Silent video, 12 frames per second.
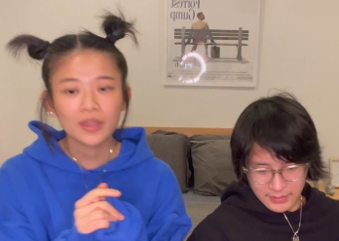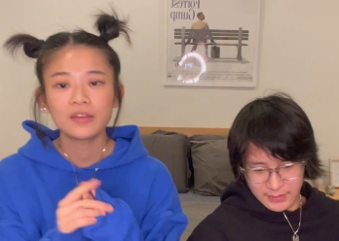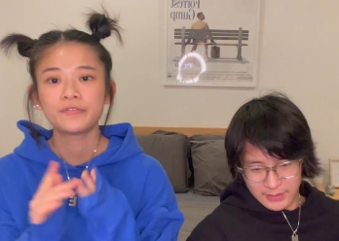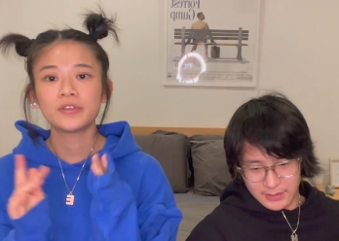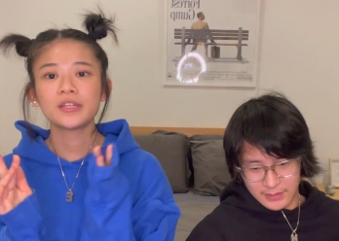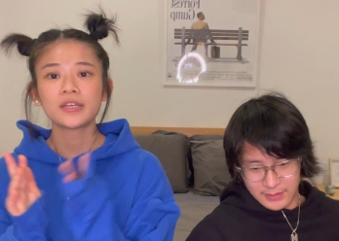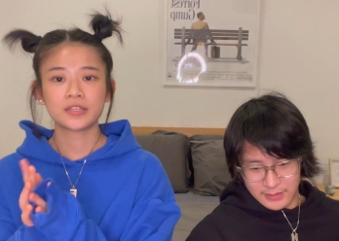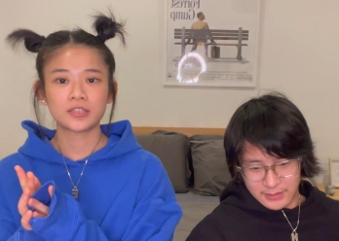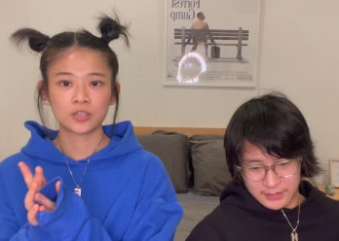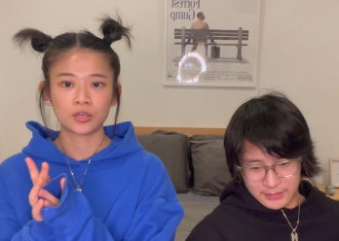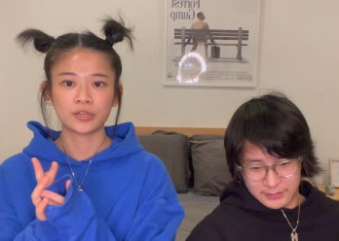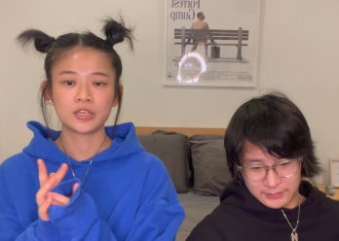Speaker 1: I feel like this
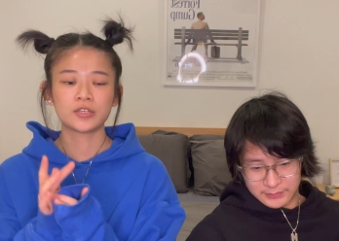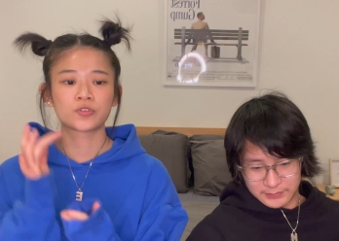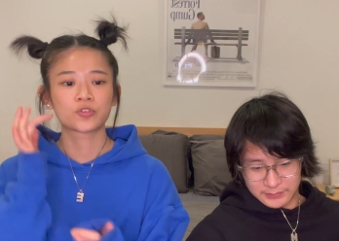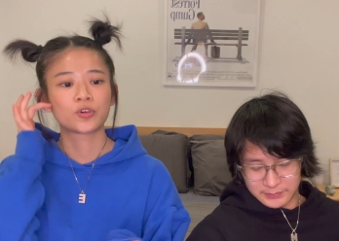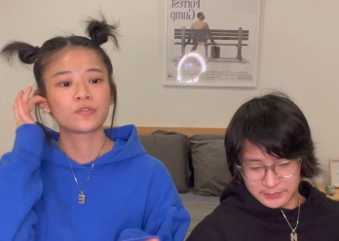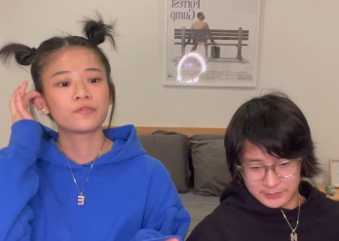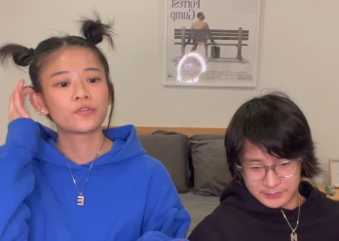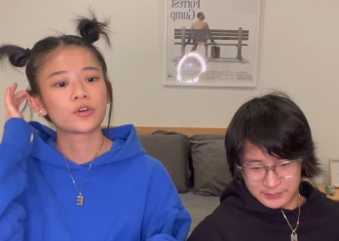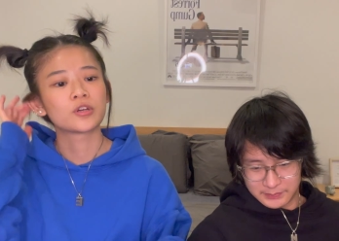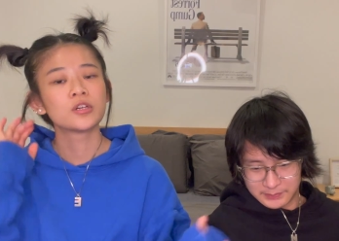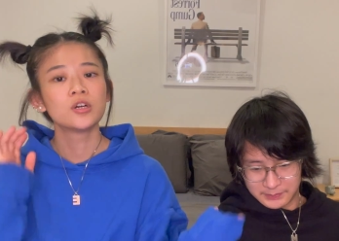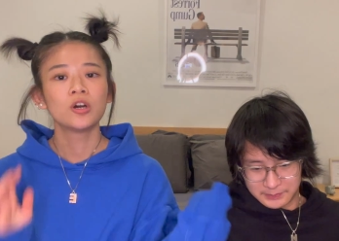hoodie is good
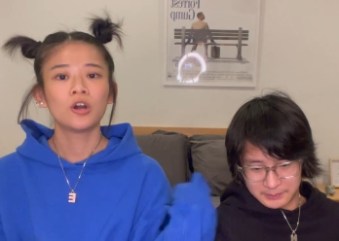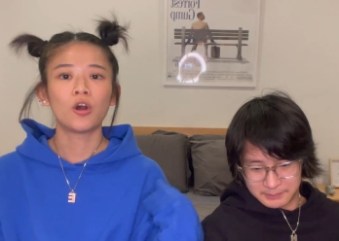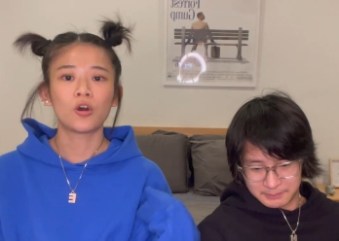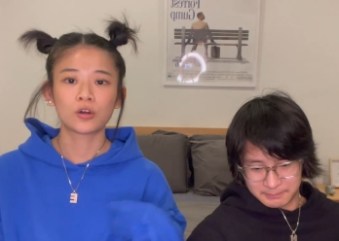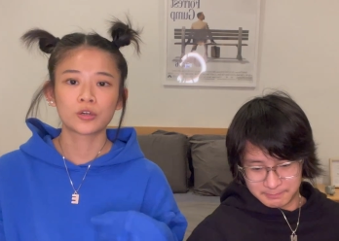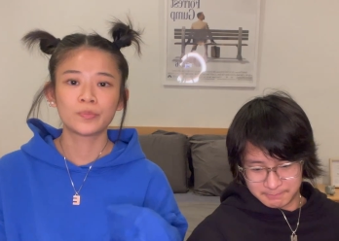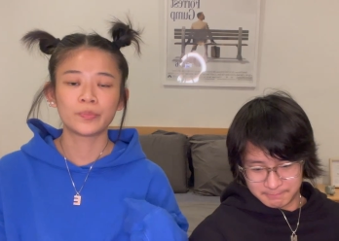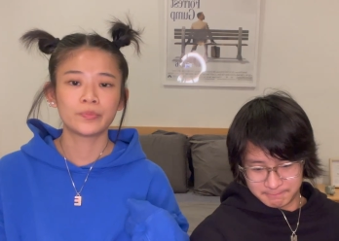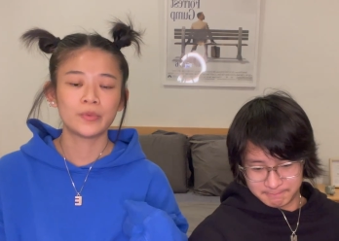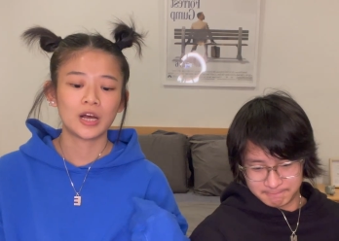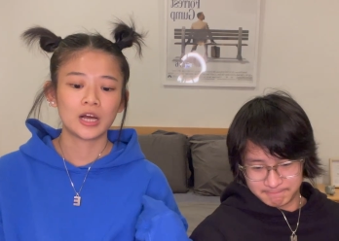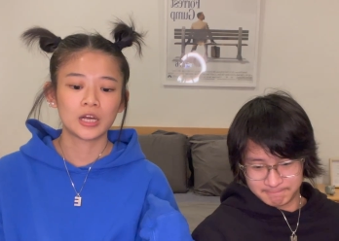for our
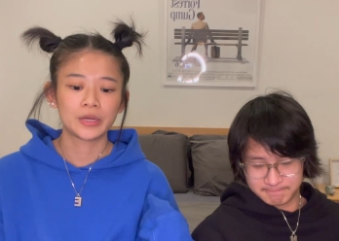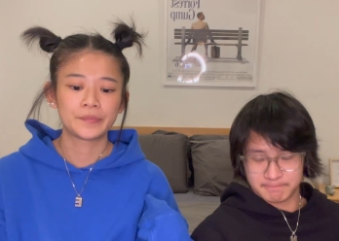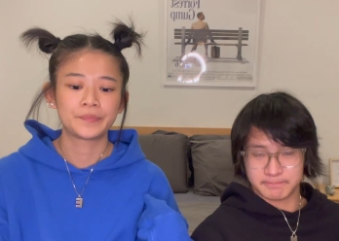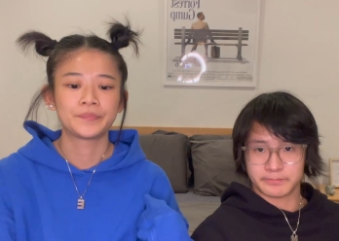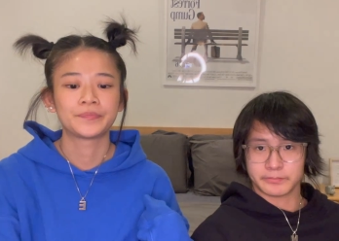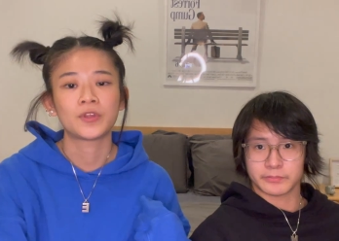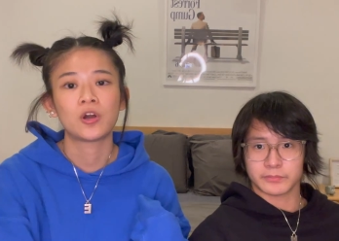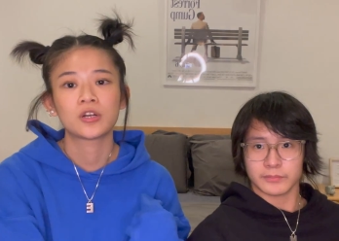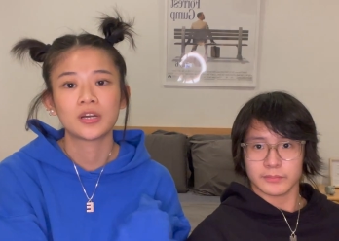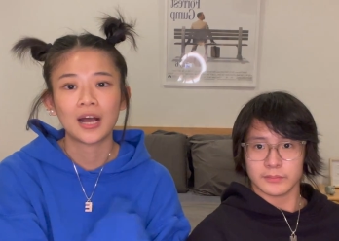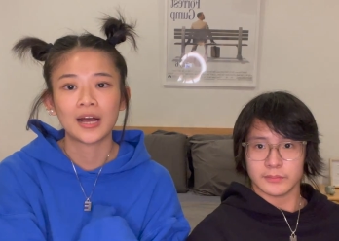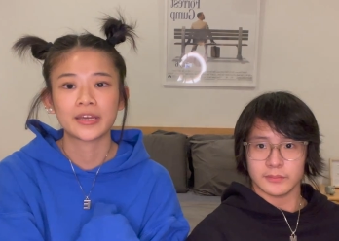um, our
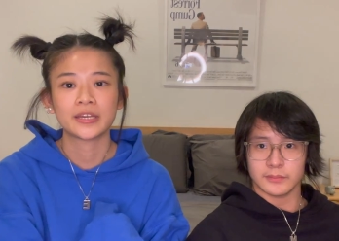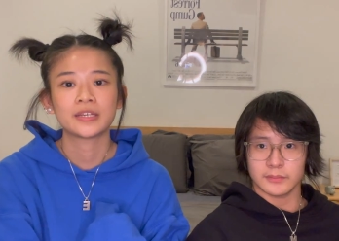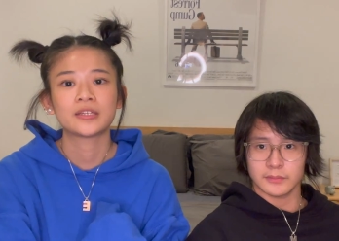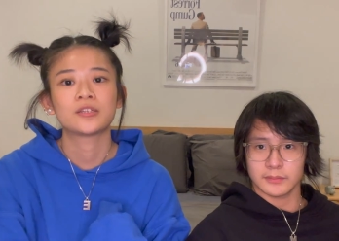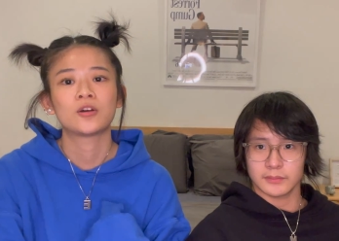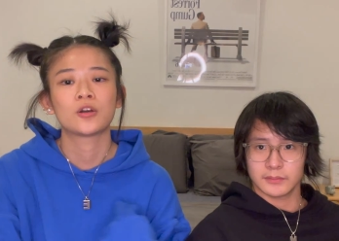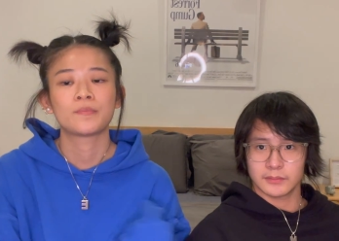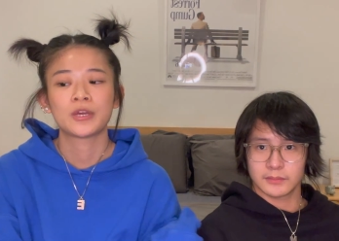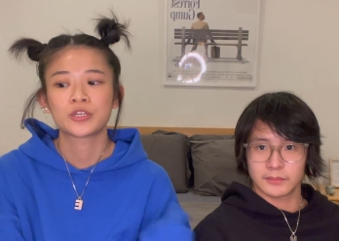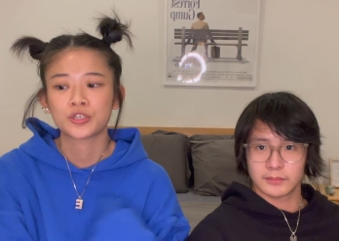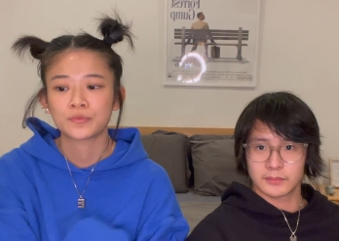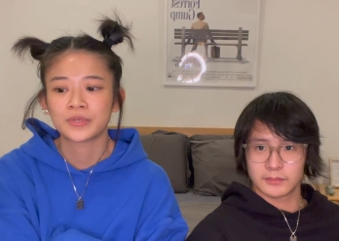height, our
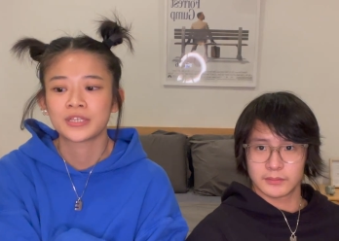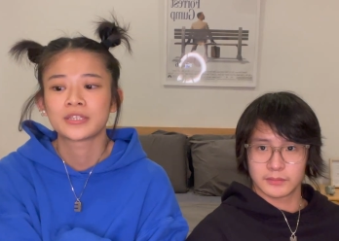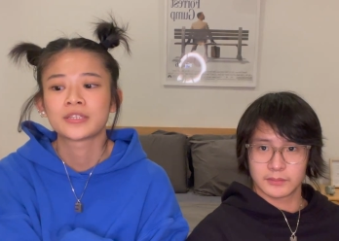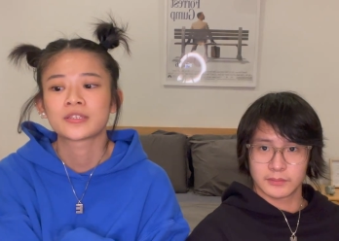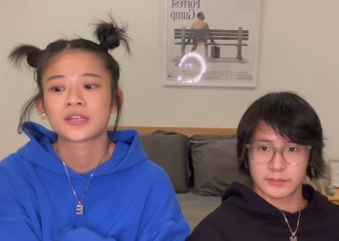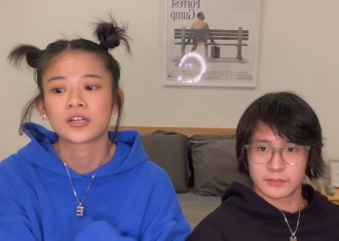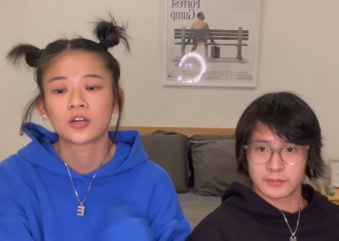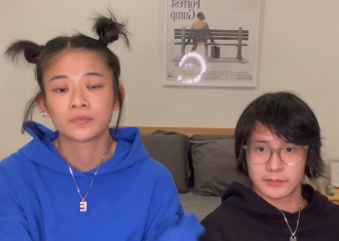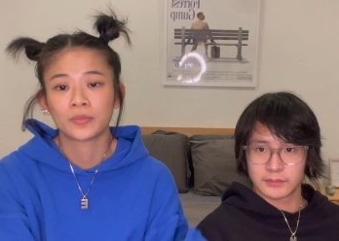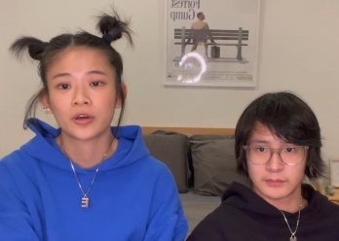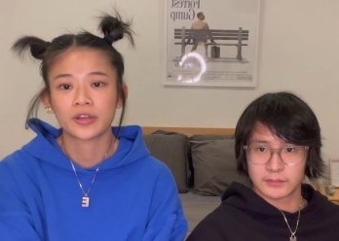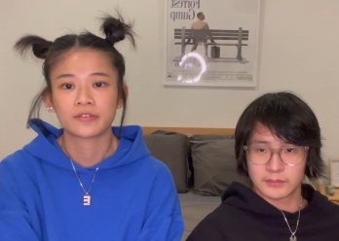measurements, like our
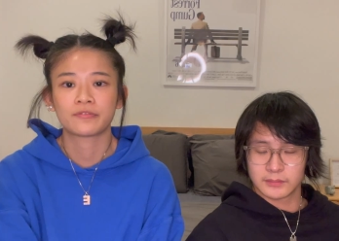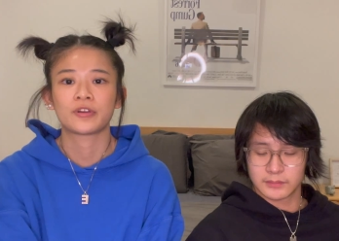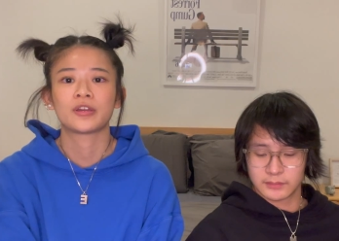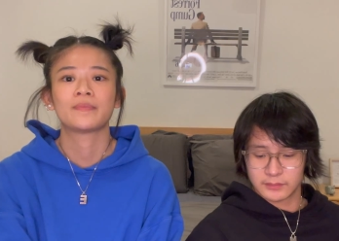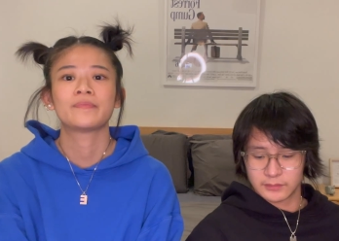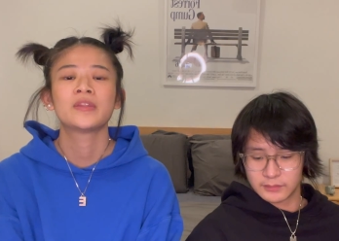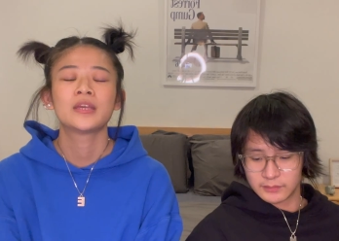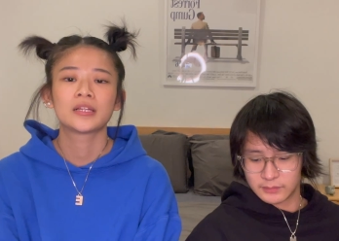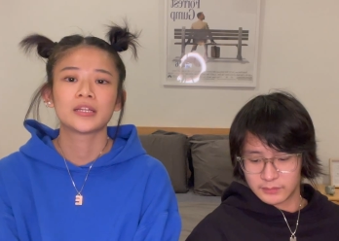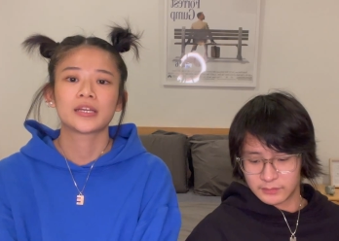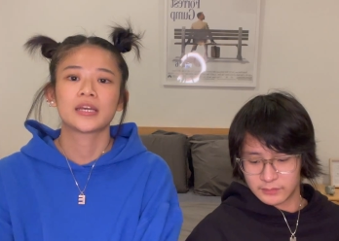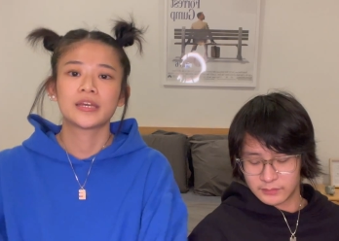body frame,
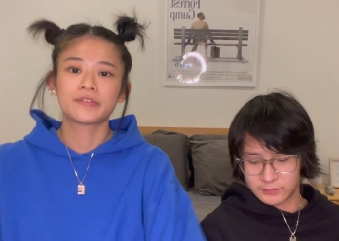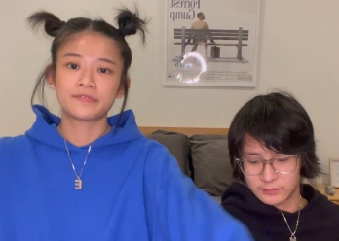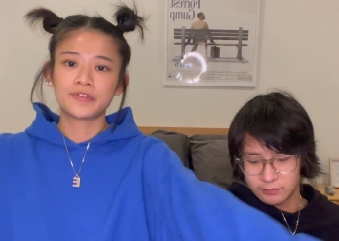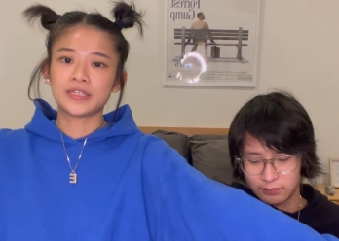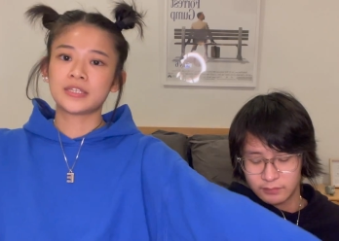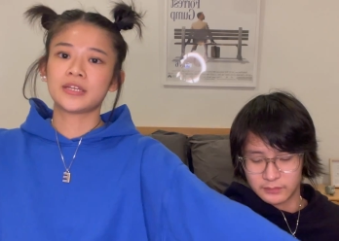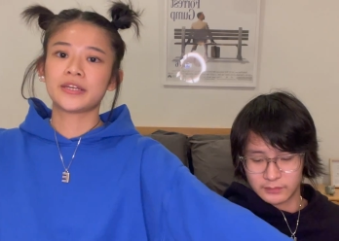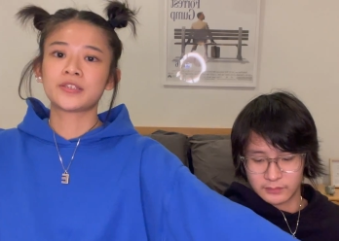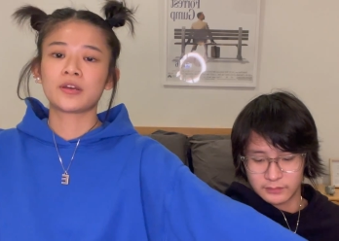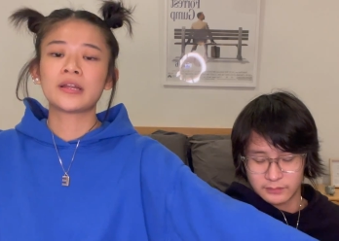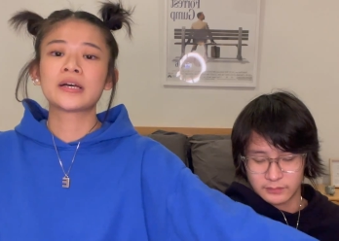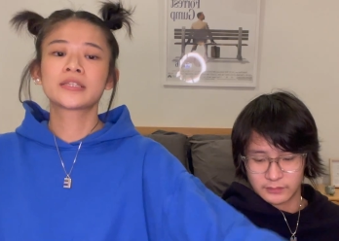like it fits nice
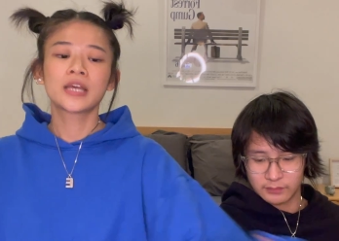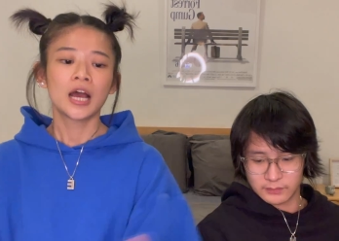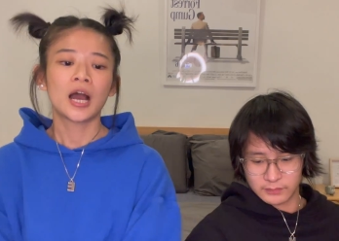on us.